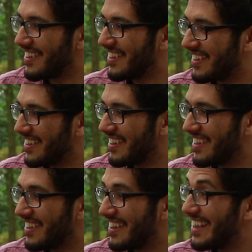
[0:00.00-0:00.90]

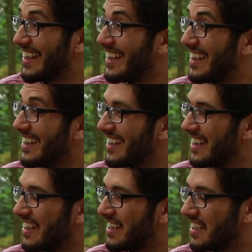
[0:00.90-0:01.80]

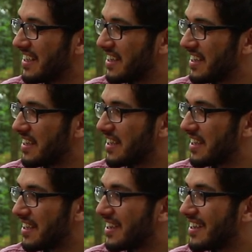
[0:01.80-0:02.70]

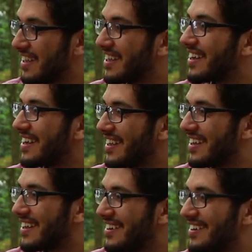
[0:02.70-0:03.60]

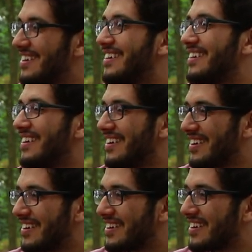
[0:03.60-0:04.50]

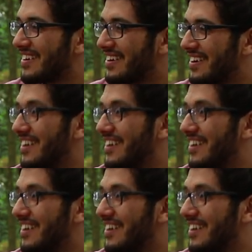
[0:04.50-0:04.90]
(not speaking)